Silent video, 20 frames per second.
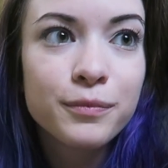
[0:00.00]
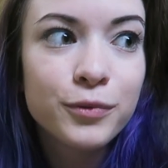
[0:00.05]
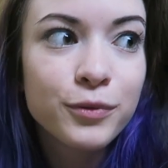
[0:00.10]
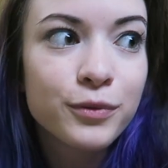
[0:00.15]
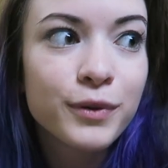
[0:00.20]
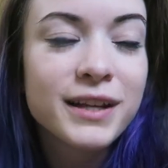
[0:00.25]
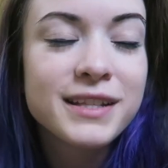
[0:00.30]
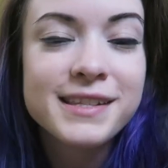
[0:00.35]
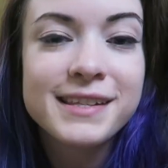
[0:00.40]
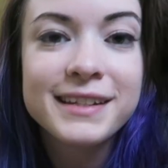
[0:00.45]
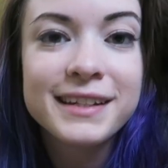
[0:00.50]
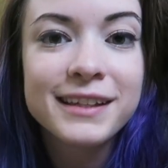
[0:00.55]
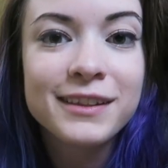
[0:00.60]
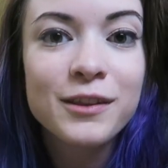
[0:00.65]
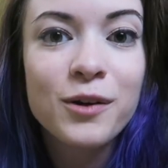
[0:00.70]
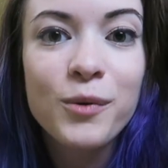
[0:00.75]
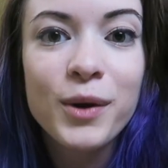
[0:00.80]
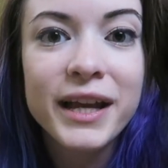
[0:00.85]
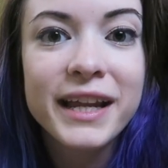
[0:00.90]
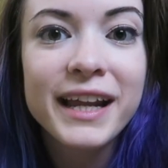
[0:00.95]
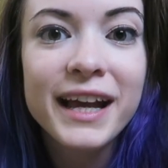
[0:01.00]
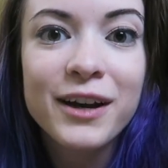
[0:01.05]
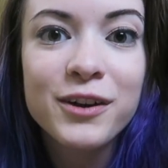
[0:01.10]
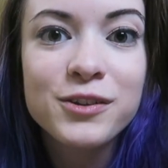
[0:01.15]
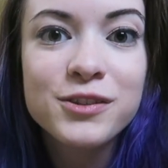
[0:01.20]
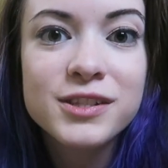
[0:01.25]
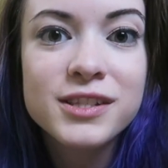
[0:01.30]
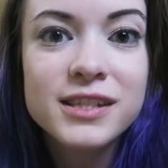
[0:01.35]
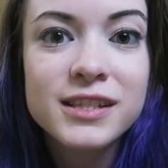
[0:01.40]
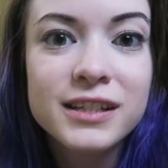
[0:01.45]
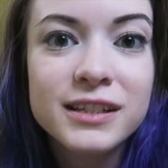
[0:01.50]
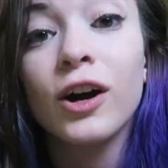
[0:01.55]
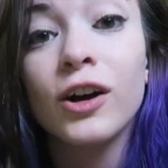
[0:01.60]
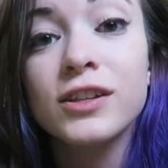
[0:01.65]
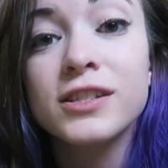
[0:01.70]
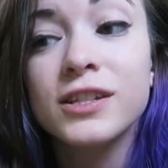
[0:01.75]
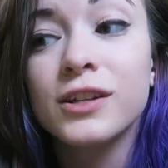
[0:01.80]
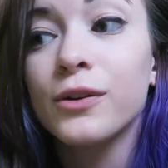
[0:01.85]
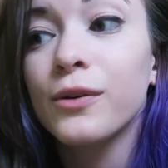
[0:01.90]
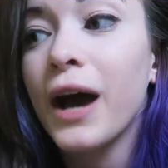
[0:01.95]
present in the White House.
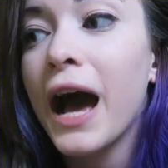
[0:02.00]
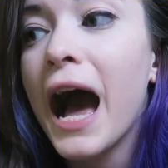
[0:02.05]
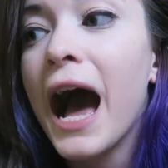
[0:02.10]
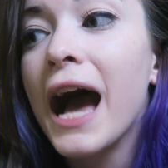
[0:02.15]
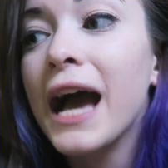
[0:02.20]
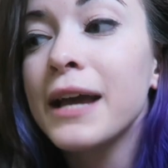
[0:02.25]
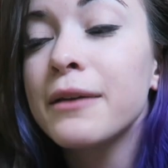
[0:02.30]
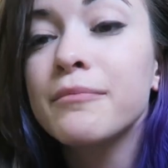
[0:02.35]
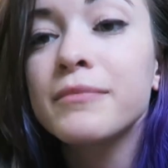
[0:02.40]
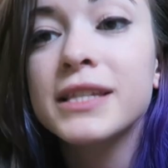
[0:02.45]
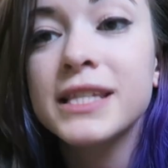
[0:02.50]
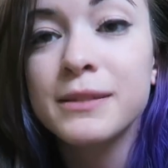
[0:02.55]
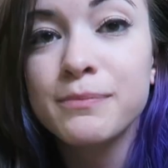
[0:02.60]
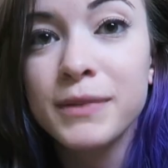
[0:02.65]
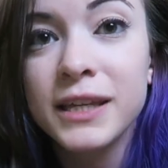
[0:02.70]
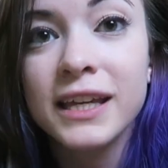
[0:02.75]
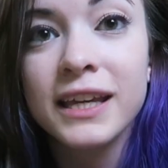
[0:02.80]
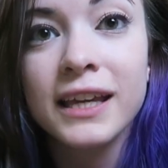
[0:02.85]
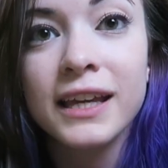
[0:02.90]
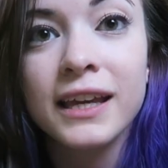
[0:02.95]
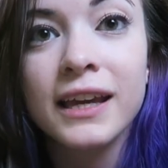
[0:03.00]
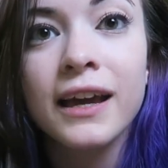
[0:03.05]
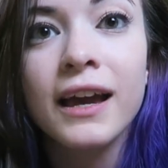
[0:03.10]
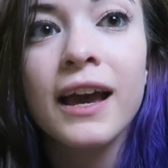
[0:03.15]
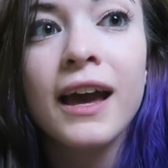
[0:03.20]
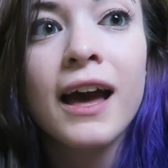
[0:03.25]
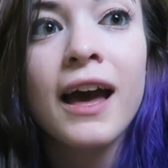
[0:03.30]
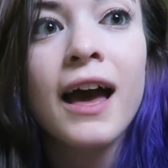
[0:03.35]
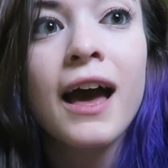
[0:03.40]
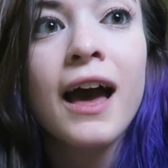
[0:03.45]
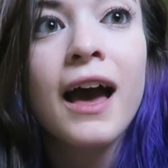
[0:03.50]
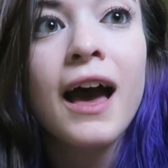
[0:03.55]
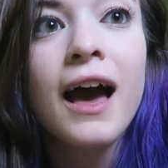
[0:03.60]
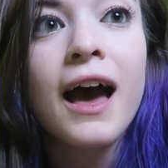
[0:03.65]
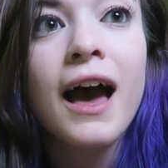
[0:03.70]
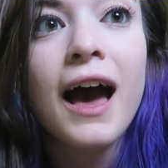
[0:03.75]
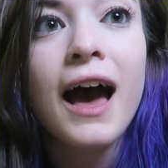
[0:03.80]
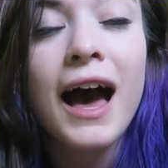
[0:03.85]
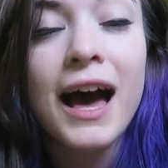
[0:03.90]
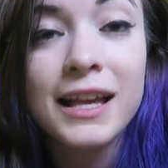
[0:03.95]
Also, I'm speaking
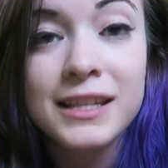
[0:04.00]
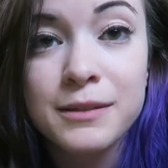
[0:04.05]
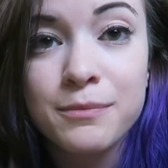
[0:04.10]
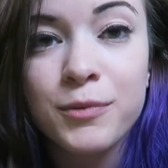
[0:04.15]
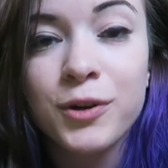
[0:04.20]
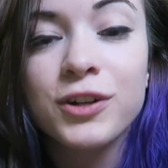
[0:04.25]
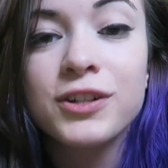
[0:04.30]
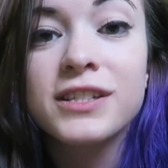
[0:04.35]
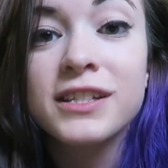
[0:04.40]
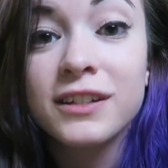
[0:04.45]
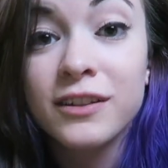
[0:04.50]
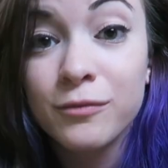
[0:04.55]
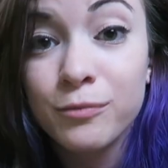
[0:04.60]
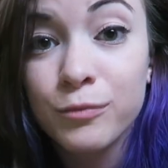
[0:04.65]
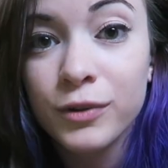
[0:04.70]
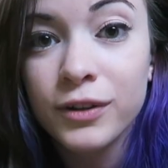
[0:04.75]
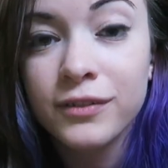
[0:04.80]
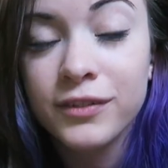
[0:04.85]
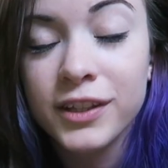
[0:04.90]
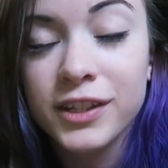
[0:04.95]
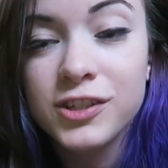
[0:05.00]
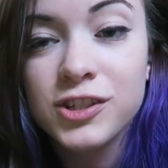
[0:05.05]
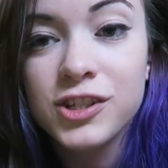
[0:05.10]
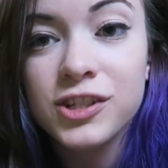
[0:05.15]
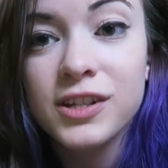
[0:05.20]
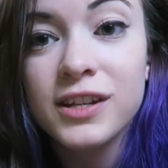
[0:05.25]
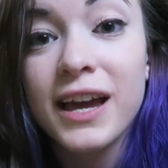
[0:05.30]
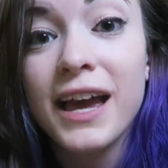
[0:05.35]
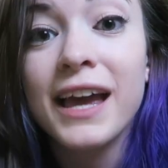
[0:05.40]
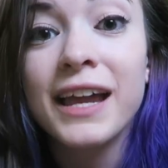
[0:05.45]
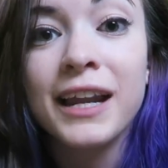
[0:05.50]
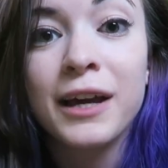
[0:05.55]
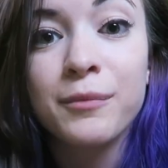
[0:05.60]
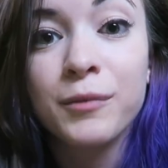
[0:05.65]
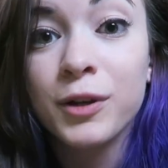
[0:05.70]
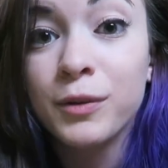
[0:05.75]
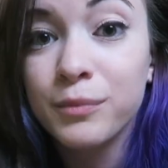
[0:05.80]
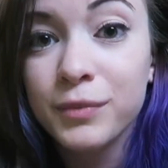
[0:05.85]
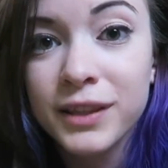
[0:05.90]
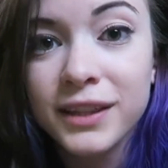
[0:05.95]
as a person of privilege, and
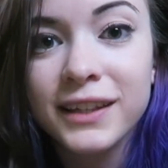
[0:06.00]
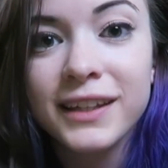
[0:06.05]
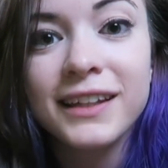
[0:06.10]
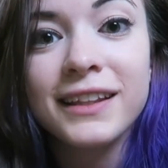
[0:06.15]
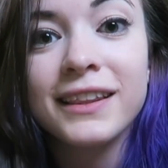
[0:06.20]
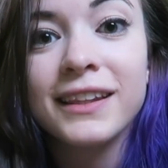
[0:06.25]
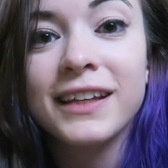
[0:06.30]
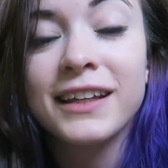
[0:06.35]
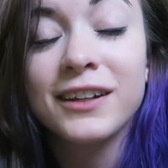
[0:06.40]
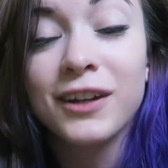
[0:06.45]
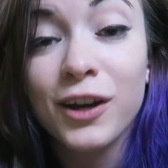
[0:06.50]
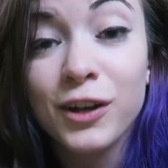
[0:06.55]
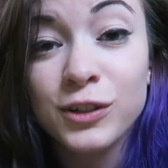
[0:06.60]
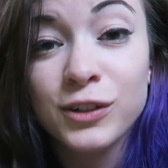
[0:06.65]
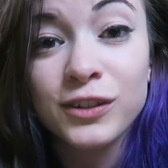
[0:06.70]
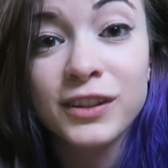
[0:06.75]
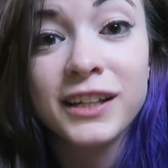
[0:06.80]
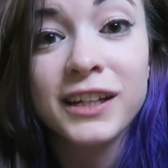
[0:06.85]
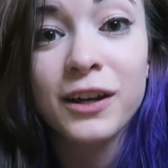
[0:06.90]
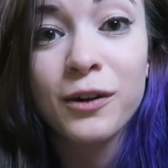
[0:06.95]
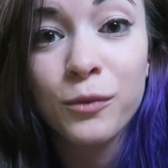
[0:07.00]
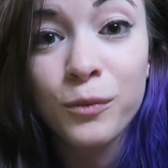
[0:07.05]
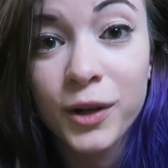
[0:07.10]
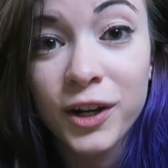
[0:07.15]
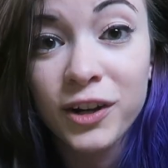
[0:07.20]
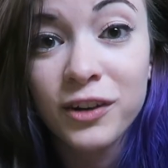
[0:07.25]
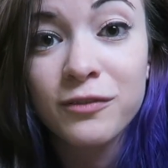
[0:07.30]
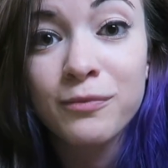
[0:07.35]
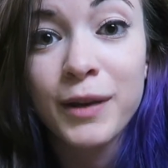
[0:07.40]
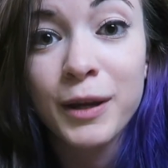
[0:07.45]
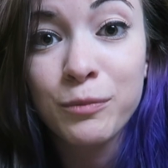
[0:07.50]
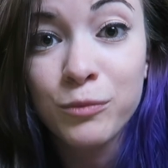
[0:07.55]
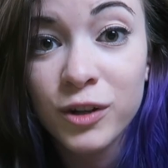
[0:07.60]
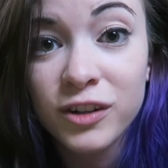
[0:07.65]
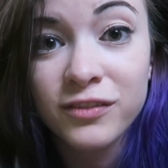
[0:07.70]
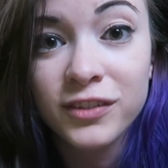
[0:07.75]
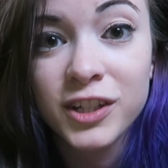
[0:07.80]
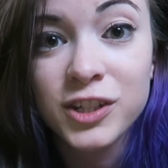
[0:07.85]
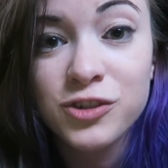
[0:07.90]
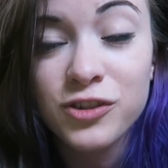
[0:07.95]
I'm completely and utterly aware of my
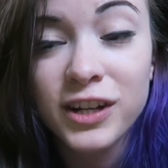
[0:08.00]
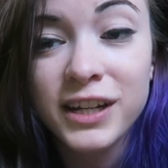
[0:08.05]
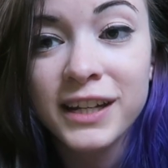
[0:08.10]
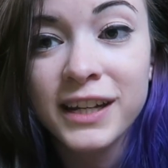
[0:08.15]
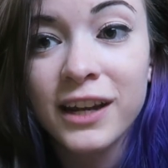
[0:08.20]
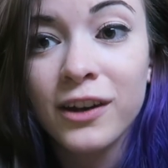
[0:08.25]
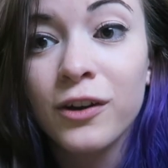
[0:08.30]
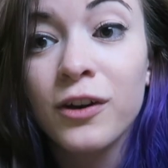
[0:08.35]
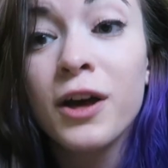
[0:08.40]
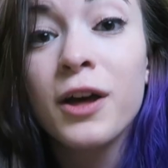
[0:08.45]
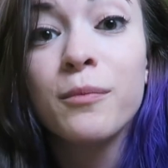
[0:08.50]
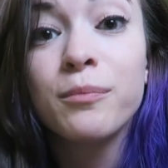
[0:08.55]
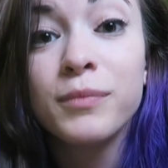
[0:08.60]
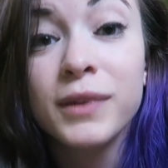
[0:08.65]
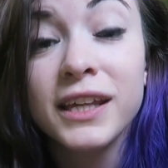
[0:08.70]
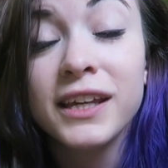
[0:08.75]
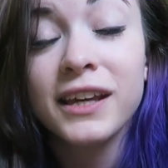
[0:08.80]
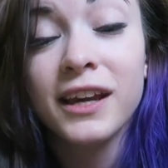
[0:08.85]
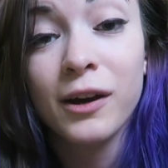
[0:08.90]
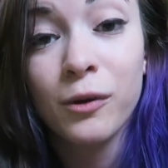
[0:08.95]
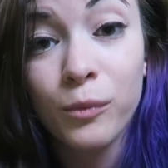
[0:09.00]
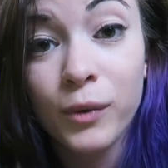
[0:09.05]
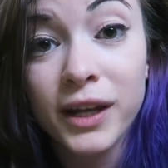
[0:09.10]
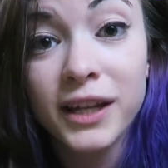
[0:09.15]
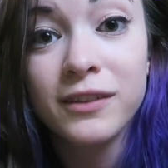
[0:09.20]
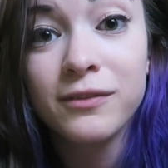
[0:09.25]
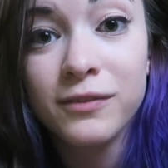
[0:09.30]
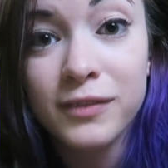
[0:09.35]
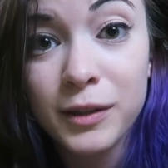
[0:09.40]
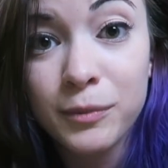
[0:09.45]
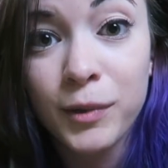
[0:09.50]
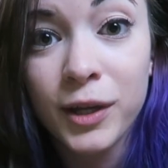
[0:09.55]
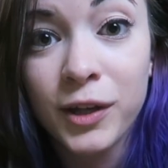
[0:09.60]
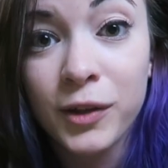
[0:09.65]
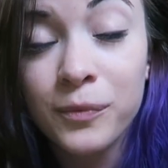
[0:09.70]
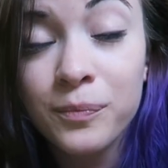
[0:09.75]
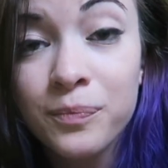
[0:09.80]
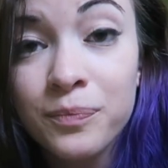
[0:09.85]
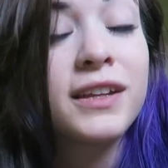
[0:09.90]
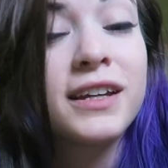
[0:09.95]
privilege right now, being a white
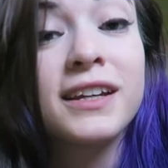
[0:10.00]
female.